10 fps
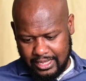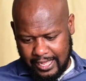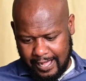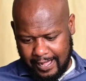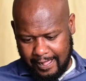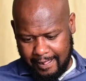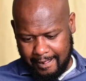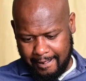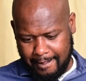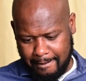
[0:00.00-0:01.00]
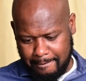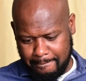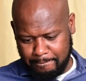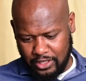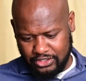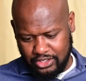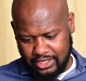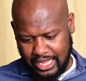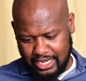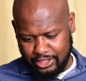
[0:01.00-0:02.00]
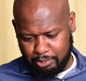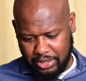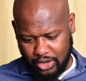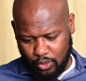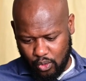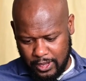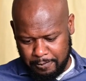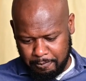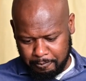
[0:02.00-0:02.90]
Um, let's look at let's pick one.